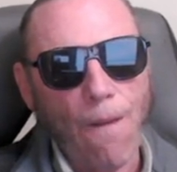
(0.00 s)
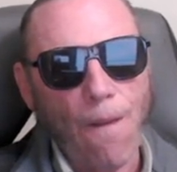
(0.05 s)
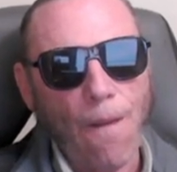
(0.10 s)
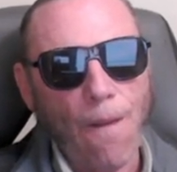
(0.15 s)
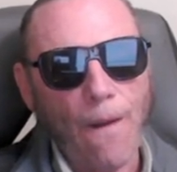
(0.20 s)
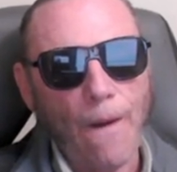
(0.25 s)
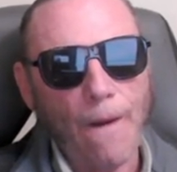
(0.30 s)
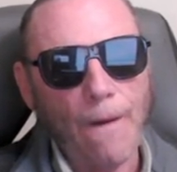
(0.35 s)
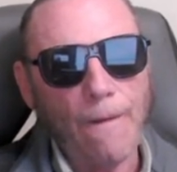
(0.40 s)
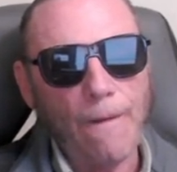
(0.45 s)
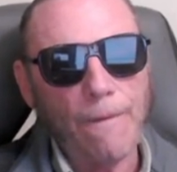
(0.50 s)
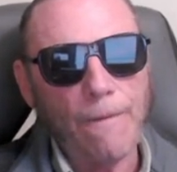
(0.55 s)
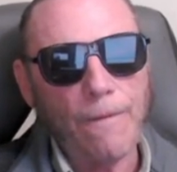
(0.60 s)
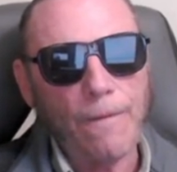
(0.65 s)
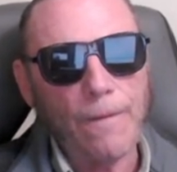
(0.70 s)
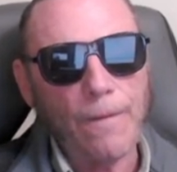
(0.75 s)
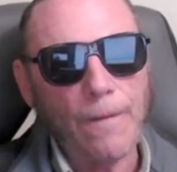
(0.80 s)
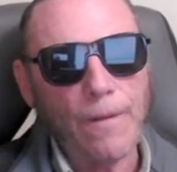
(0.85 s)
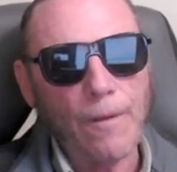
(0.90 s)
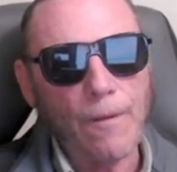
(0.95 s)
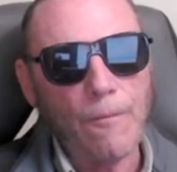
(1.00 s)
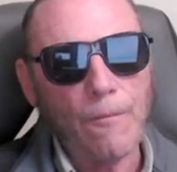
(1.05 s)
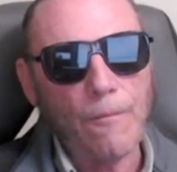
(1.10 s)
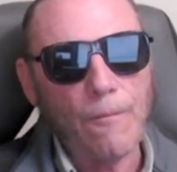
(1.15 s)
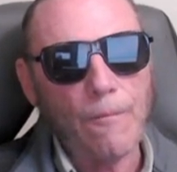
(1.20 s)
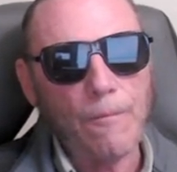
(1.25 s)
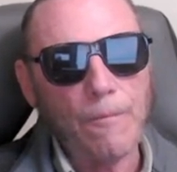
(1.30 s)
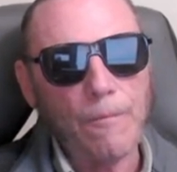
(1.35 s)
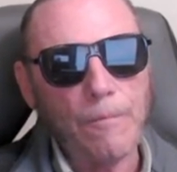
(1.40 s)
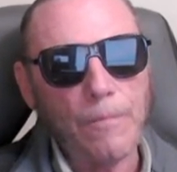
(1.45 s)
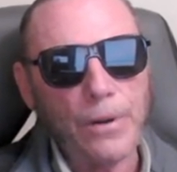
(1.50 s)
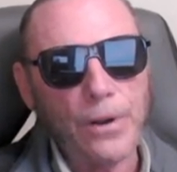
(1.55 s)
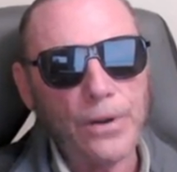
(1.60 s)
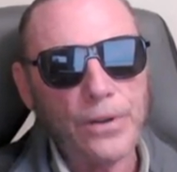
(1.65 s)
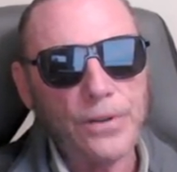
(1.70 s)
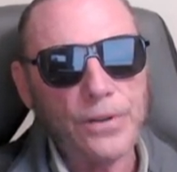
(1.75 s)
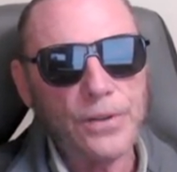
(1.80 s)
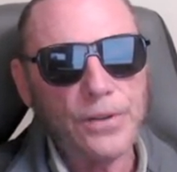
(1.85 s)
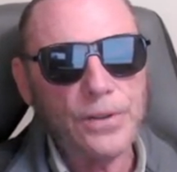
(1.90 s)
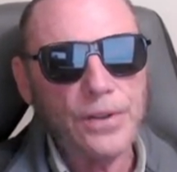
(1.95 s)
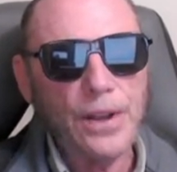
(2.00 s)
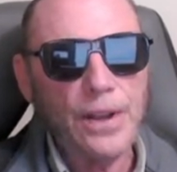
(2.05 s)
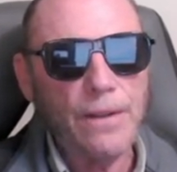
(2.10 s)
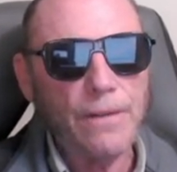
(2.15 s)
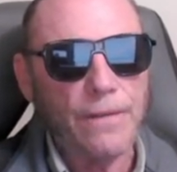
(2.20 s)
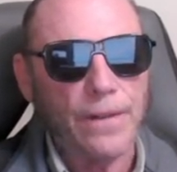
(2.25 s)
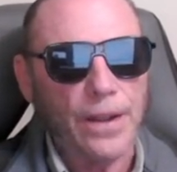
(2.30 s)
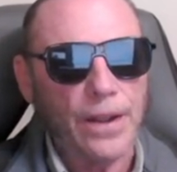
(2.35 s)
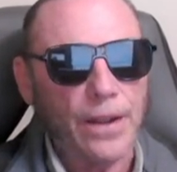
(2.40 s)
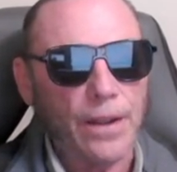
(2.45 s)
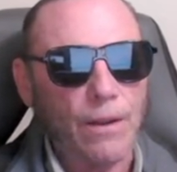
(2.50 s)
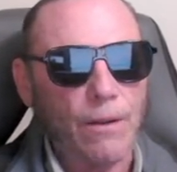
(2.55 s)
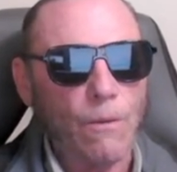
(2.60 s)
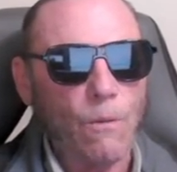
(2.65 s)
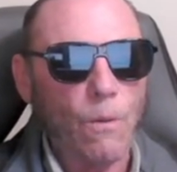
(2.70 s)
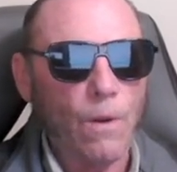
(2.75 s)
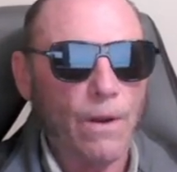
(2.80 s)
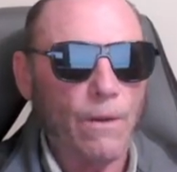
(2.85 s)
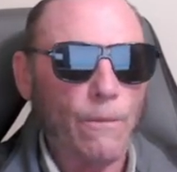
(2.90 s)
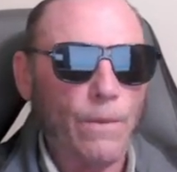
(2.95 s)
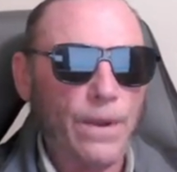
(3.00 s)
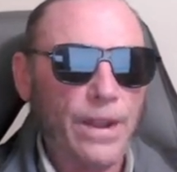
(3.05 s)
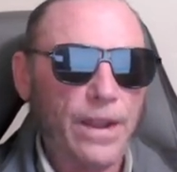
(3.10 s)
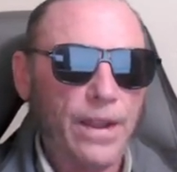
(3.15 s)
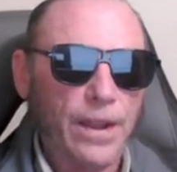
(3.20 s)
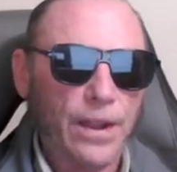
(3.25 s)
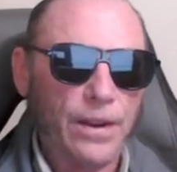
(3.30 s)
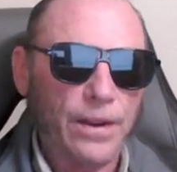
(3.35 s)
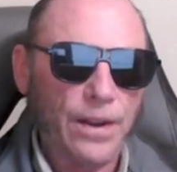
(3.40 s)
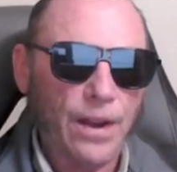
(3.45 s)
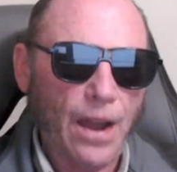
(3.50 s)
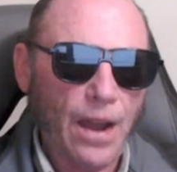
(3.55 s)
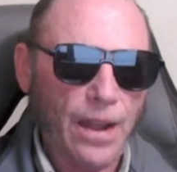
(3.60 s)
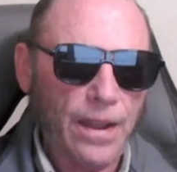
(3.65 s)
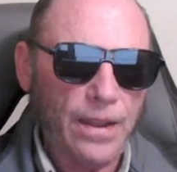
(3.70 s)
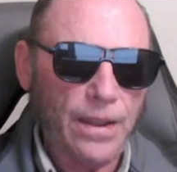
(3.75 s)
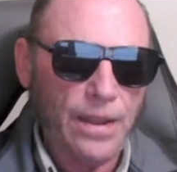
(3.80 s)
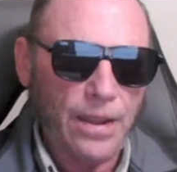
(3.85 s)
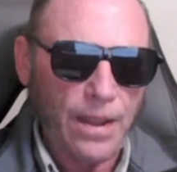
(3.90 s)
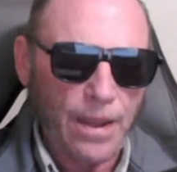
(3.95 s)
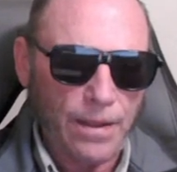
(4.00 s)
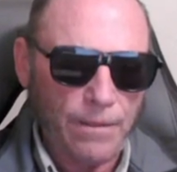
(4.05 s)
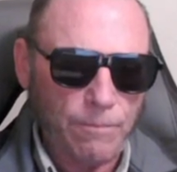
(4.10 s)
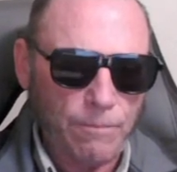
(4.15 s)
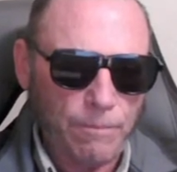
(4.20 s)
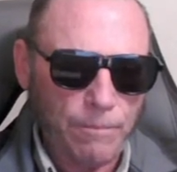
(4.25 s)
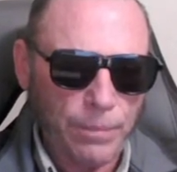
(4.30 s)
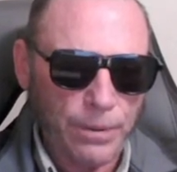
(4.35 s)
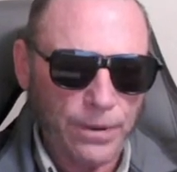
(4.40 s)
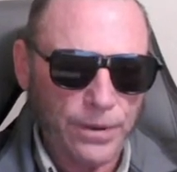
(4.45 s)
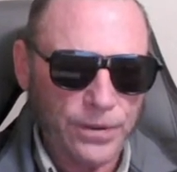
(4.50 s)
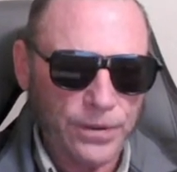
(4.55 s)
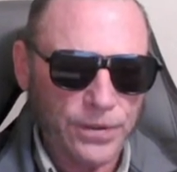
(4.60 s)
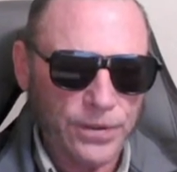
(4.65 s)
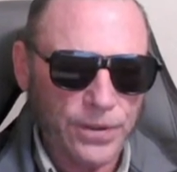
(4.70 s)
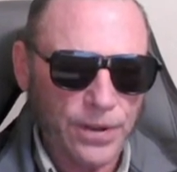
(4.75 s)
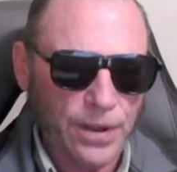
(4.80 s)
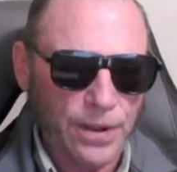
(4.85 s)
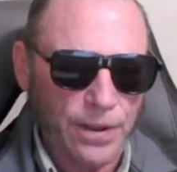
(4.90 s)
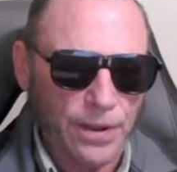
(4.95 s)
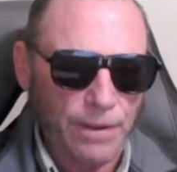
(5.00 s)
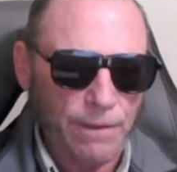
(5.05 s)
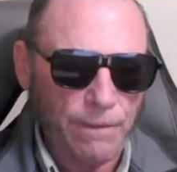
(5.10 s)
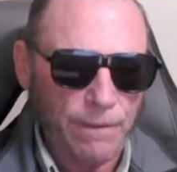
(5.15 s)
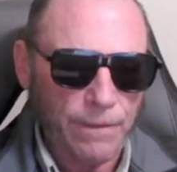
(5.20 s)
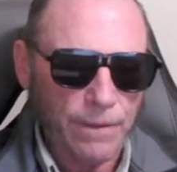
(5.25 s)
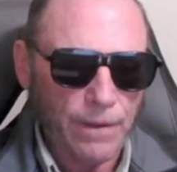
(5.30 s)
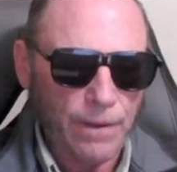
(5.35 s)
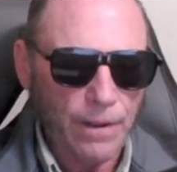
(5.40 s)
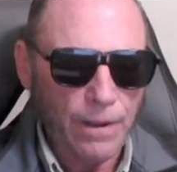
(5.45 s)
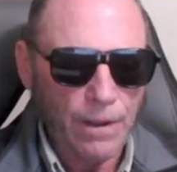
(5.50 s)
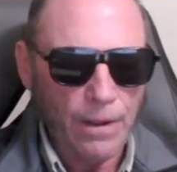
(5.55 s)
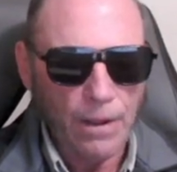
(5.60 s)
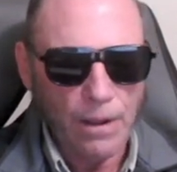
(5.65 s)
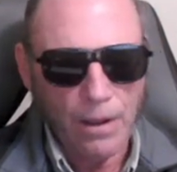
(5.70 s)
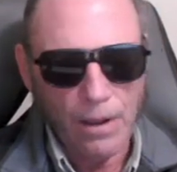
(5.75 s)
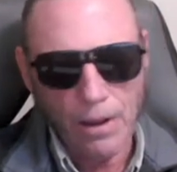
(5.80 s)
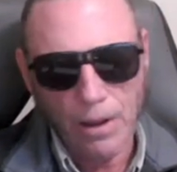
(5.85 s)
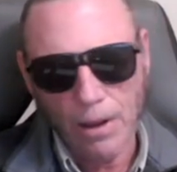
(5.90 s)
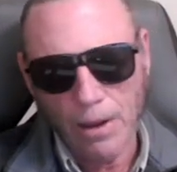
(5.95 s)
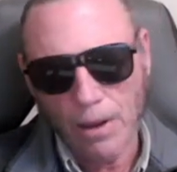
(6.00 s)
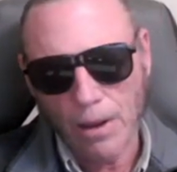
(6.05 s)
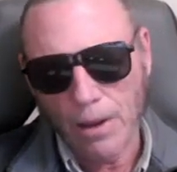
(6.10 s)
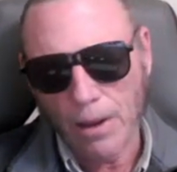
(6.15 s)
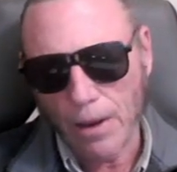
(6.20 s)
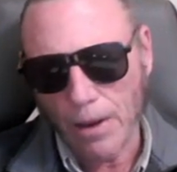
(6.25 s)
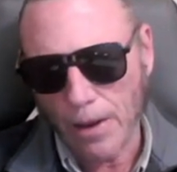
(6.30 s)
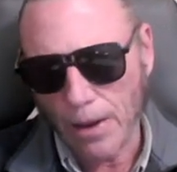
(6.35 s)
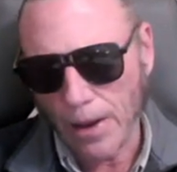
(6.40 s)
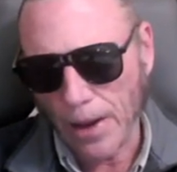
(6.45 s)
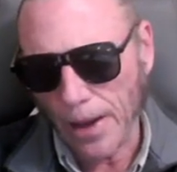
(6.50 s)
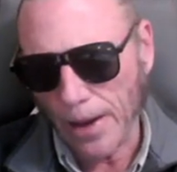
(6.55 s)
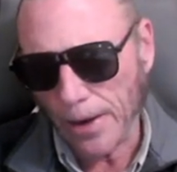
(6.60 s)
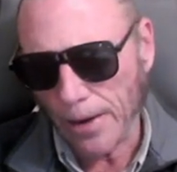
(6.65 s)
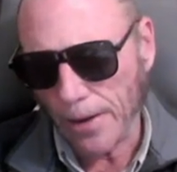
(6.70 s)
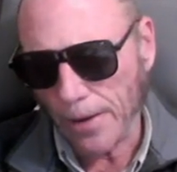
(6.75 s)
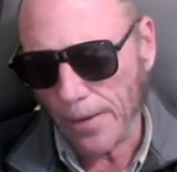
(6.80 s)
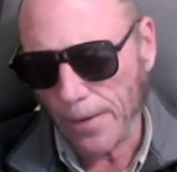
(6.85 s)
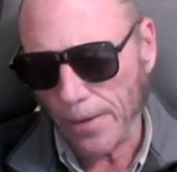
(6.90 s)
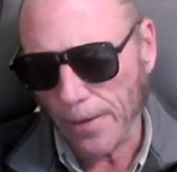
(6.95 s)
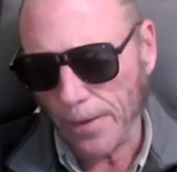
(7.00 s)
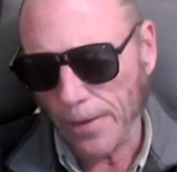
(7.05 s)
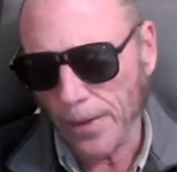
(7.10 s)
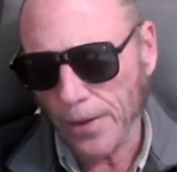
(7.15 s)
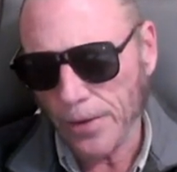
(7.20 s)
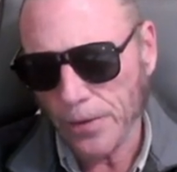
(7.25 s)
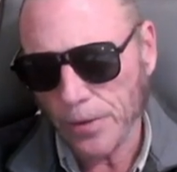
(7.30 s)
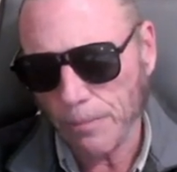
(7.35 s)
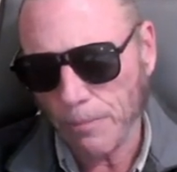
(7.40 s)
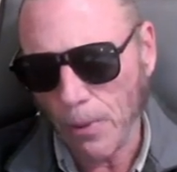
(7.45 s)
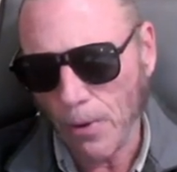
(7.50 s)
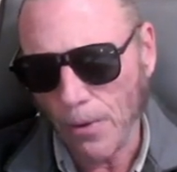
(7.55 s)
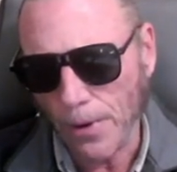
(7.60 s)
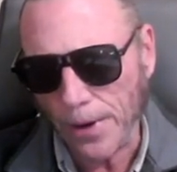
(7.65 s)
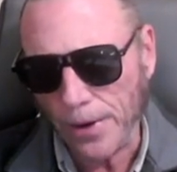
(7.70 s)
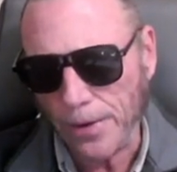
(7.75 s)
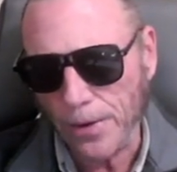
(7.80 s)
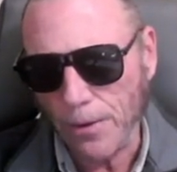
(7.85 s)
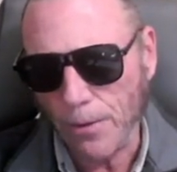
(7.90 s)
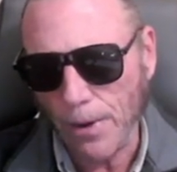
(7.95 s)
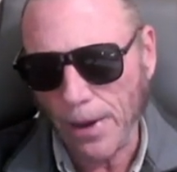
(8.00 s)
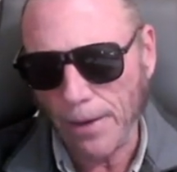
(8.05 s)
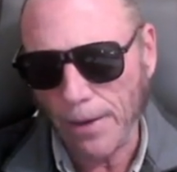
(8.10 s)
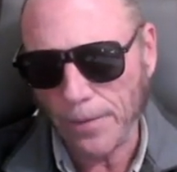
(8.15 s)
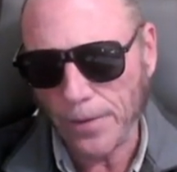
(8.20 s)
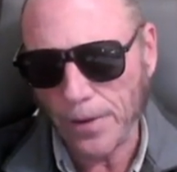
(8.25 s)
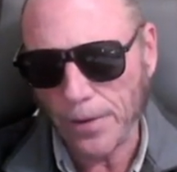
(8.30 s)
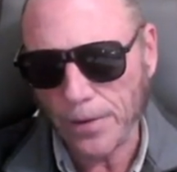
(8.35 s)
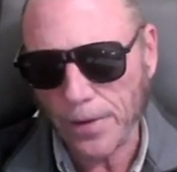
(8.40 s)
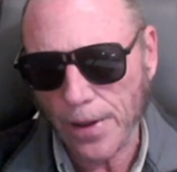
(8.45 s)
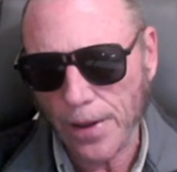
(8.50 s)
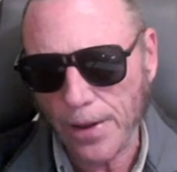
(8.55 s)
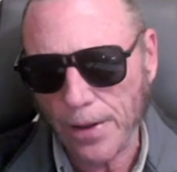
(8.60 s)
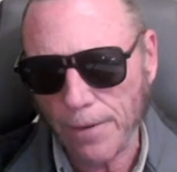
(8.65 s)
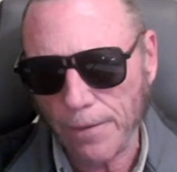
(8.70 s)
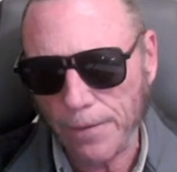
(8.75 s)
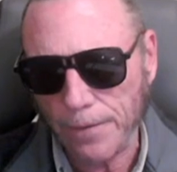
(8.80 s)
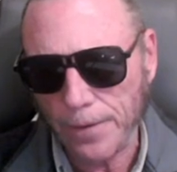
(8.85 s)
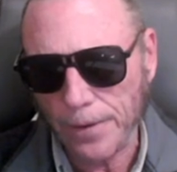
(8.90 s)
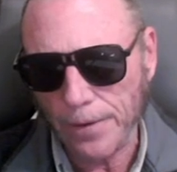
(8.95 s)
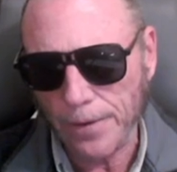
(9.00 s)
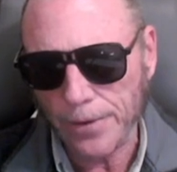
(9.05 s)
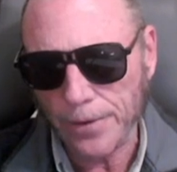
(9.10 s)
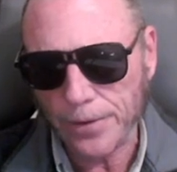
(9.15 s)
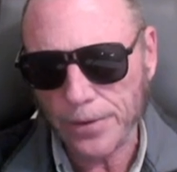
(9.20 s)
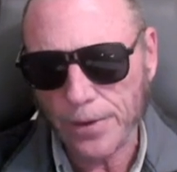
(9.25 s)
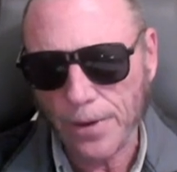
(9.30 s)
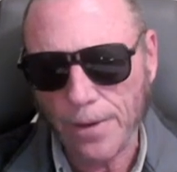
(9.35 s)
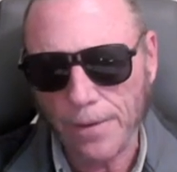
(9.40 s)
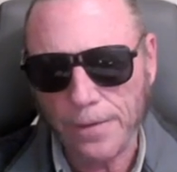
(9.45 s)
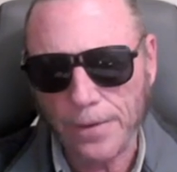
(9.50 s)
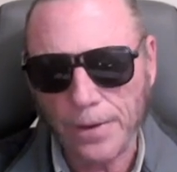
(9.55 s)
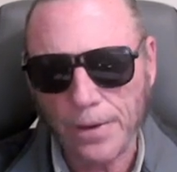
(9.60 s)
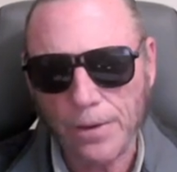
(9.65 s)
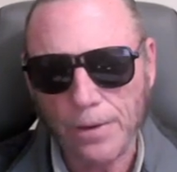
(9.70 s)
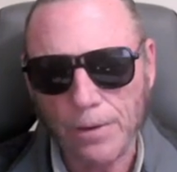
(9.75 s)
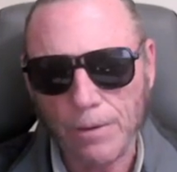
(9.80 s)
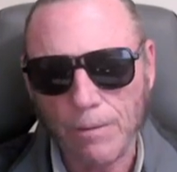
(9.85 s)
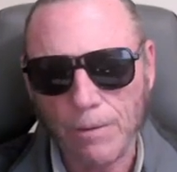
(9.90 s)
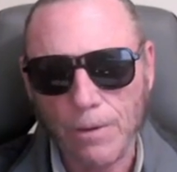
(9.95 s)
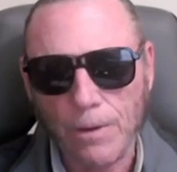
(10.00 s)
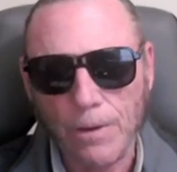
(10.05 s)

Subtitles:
of perceiving what we cannot yet perceive. And on this point, you have to take a philosophical